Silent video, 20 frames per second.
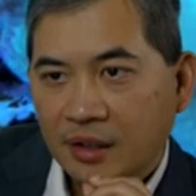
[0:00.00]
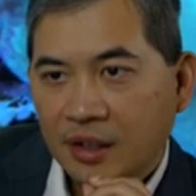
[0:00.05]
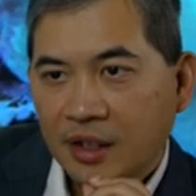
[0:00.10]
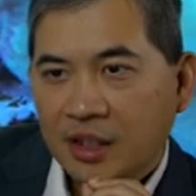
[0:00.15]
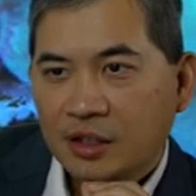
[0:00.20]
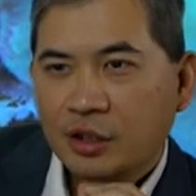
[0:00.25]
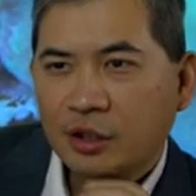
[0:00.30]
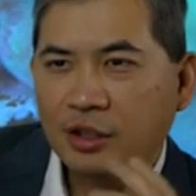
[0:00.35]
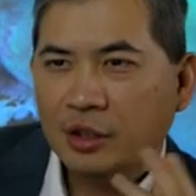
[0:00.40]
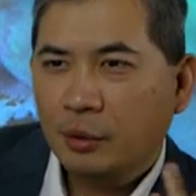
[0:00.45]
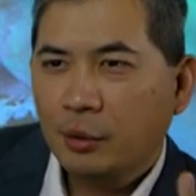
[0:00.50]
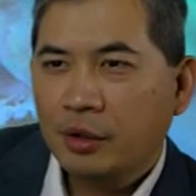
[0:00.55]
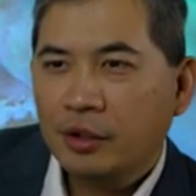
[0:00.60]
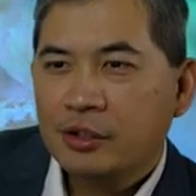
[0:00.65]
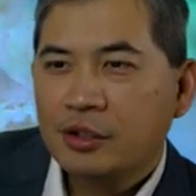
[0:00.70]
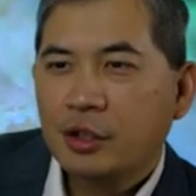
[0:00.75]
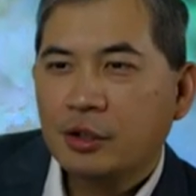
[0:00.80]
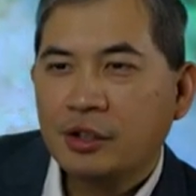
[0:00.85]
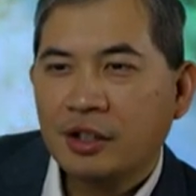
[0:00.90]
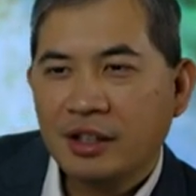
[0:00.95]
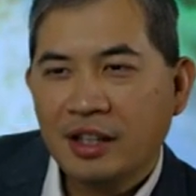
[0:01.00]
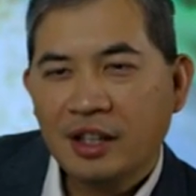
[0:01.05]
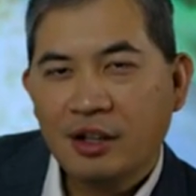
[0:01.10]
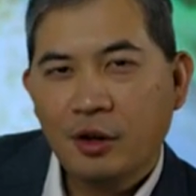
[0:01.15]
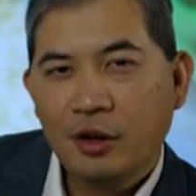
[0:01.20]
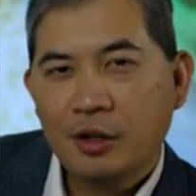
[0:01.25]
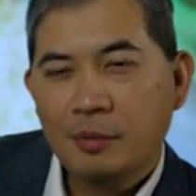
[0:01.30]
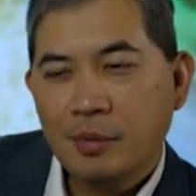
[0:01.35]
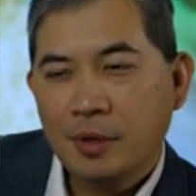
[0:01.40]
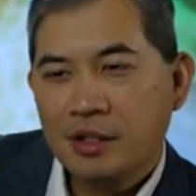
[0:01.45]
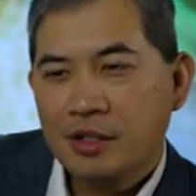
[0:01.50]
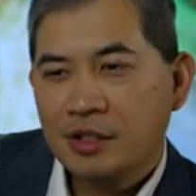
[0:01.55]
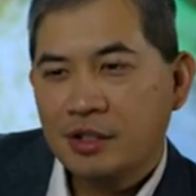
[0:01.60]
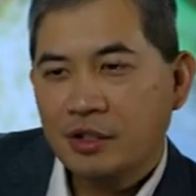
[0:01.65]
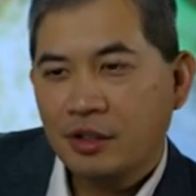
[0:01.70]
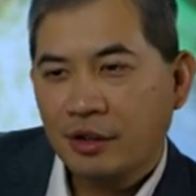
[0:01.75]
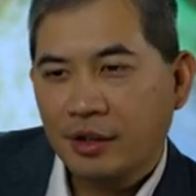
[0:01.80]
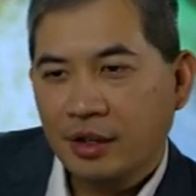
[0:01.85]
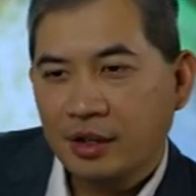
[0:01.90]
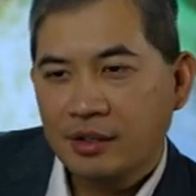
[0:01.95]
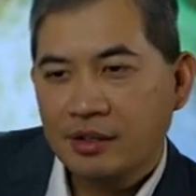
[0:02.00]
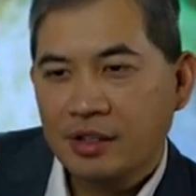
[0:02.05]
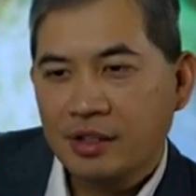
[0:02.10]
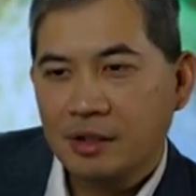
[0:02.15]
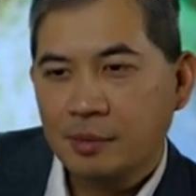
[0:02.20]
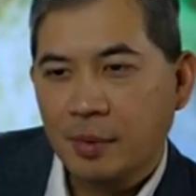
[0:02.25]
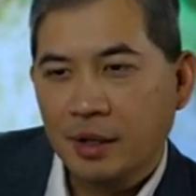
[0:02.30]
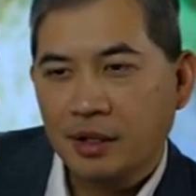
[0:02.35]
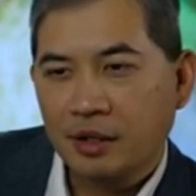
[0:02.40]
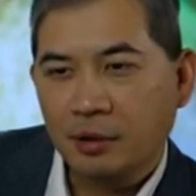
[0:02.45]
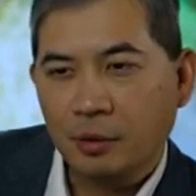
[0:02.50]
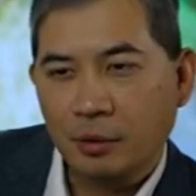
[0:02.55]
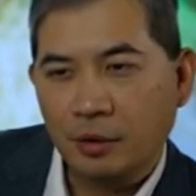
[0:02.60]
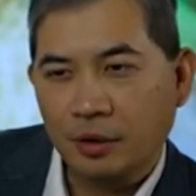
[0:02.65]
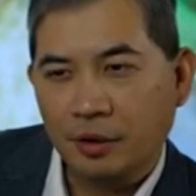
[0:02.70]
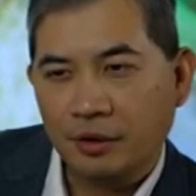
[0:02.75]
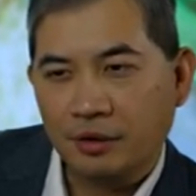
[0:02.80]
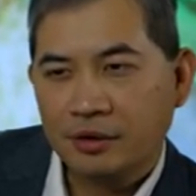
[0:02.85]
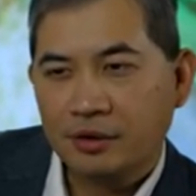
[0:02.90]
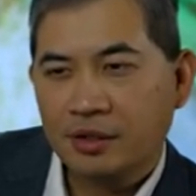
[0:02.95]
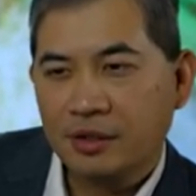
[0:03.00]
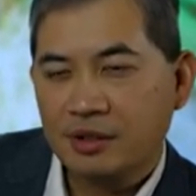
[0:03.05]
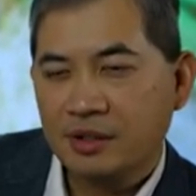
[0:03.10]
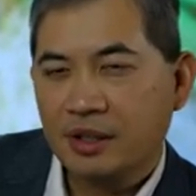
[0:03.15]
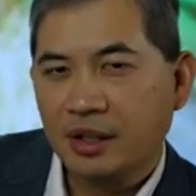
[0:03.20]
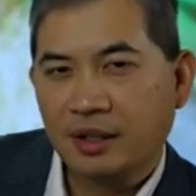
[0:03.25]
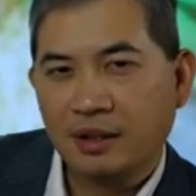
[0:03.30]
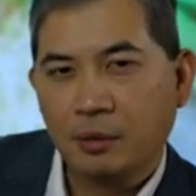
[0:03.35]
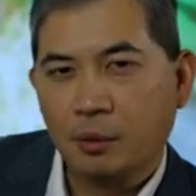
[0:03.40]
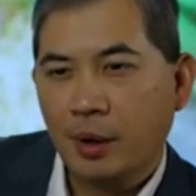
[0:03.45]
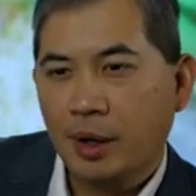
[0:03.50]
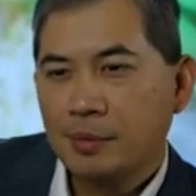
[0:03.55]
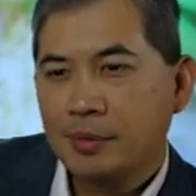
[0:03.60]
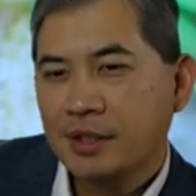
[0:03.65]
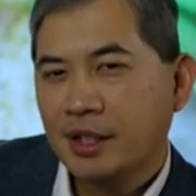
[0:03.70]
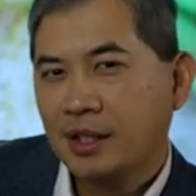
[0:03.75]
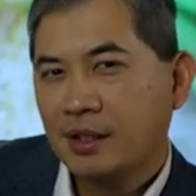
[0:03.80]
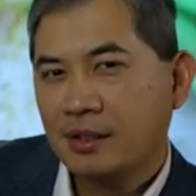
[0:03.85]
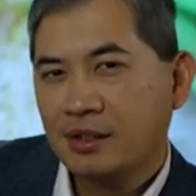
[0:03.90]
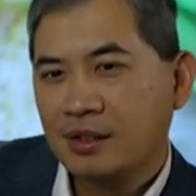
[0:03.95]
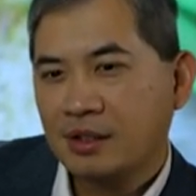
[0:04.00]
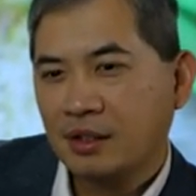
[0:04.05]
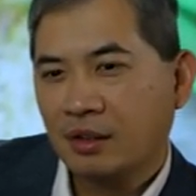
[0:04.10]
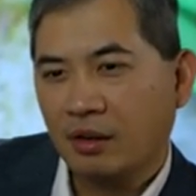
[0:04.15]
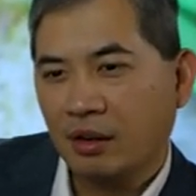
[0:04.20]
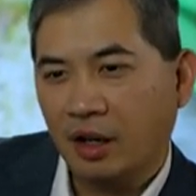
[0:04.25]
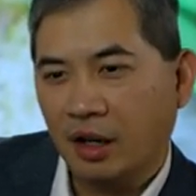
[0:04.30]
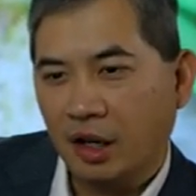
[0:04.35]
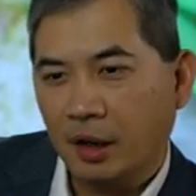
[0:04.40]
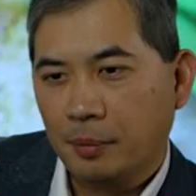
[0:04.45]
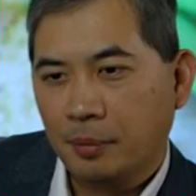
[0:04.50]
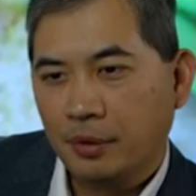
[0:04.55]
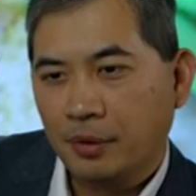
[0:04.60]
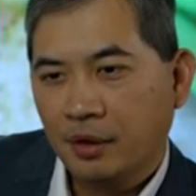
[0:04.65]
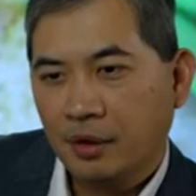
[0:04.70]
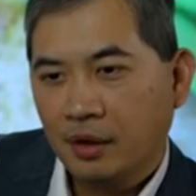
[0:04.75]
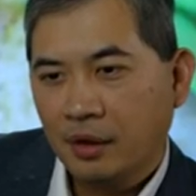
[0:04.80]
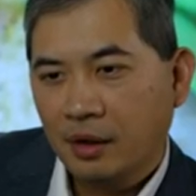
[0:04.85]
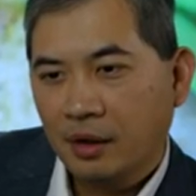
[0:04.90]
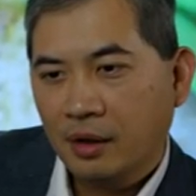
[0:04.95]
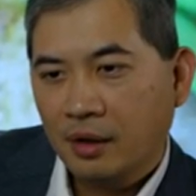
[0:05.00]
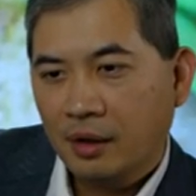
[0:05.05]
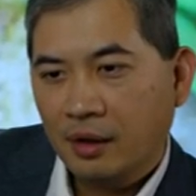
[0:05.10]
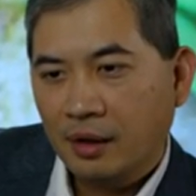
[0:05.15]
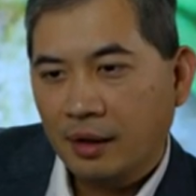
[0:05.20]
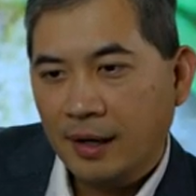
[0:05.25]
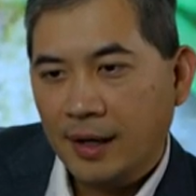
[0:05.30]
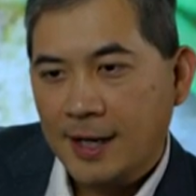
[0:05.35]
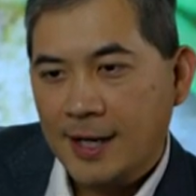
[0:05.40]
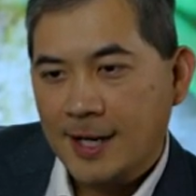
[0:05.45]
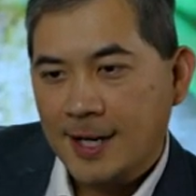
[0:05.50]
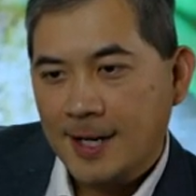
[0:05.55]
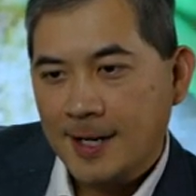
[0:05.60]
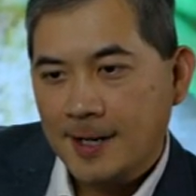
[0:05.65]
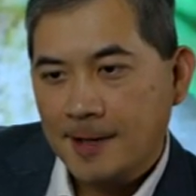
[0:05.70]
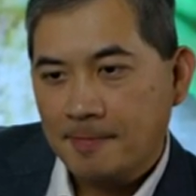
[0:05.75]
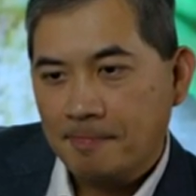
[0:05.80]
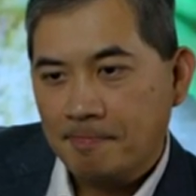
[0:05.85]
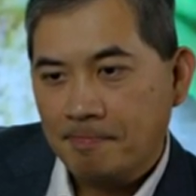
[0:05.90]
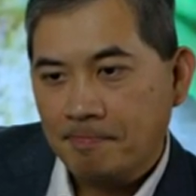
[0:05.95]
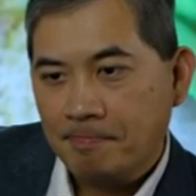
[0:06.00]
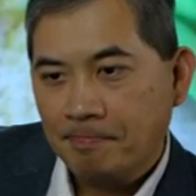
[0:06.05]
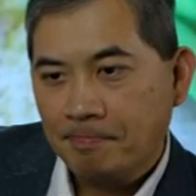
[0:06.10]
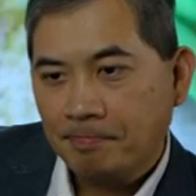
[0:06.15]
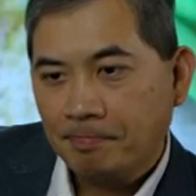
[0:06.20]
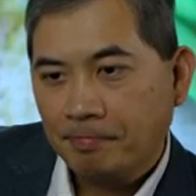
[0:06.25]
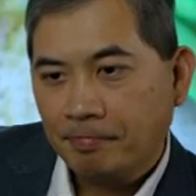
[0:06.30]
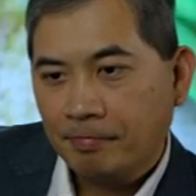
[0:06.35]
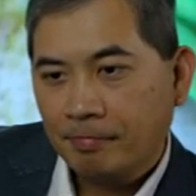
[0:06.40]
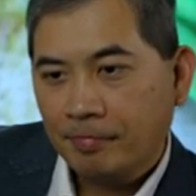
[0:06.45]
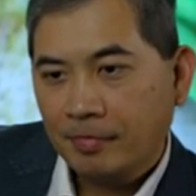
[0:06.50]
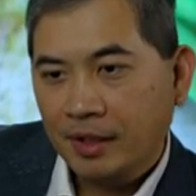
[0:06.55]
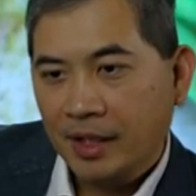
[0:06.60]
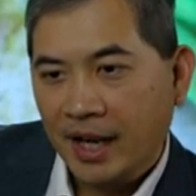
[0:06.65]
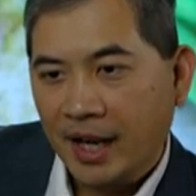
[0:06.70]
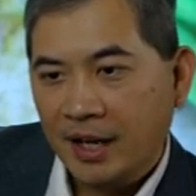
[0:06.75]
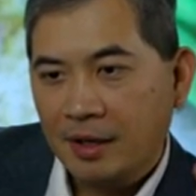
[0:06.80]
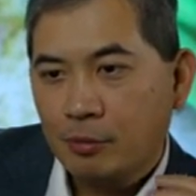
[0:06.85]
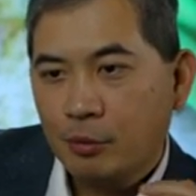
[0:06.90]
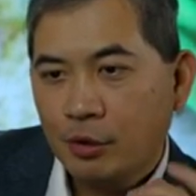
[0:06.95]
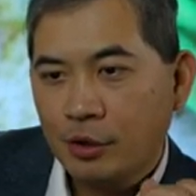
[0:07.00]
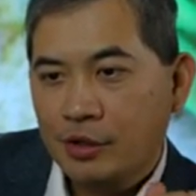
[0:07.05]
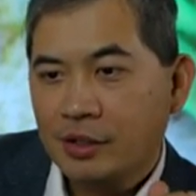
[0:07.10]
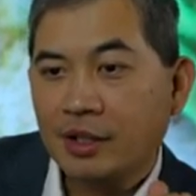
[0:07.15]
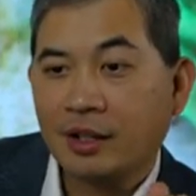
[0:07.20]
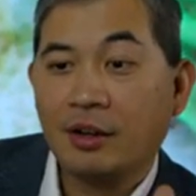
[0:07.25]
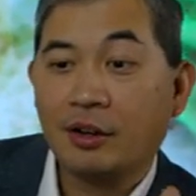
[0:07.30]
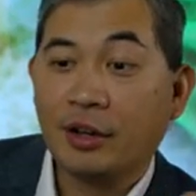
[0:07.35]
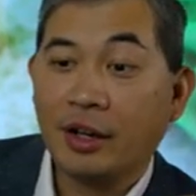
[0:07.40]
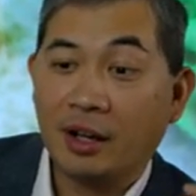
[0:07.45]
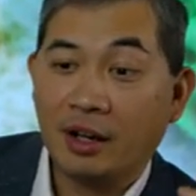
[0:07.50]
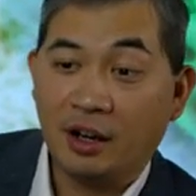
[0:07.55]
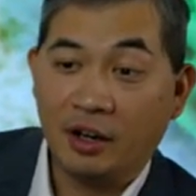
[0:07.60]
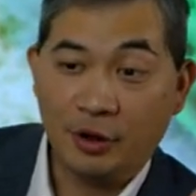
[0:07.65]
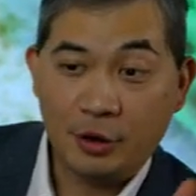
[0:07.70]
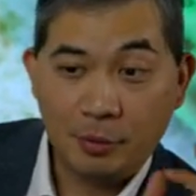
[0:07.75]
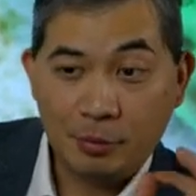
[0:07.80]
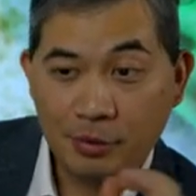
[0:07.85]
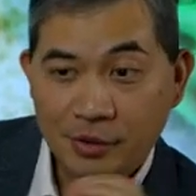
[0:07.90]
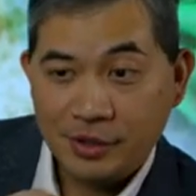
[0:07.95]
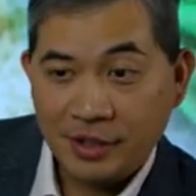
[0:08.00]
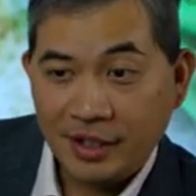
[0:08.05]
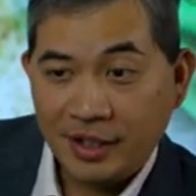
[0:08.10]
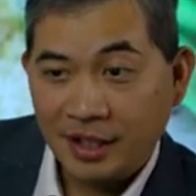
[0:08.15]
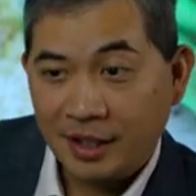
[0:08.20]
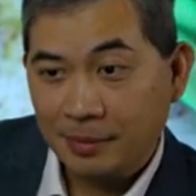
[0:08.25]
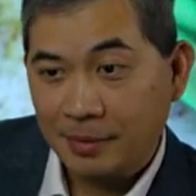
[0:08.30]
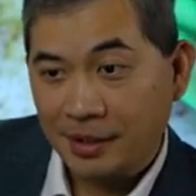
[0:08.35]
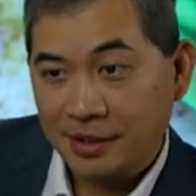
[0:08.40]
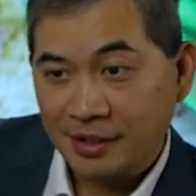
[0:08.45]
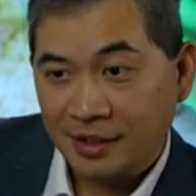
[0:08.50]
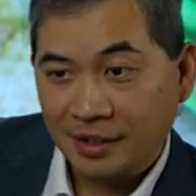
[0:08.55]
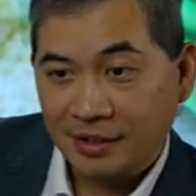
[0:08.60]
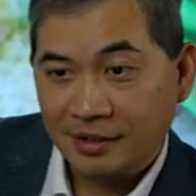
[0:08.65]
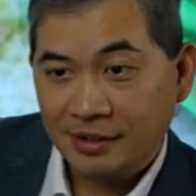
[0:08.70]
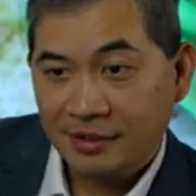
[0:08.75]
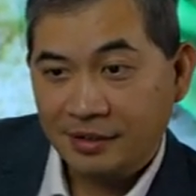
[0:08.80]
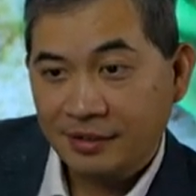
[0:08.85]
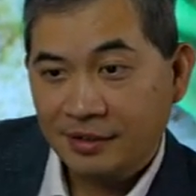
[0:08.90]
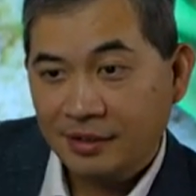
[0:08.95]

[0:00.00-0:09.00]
So did, well, so did they go out of business or are they just suspending orders? Because like the website is still up. Um, Adam Moore is like, okay, 100% out of business.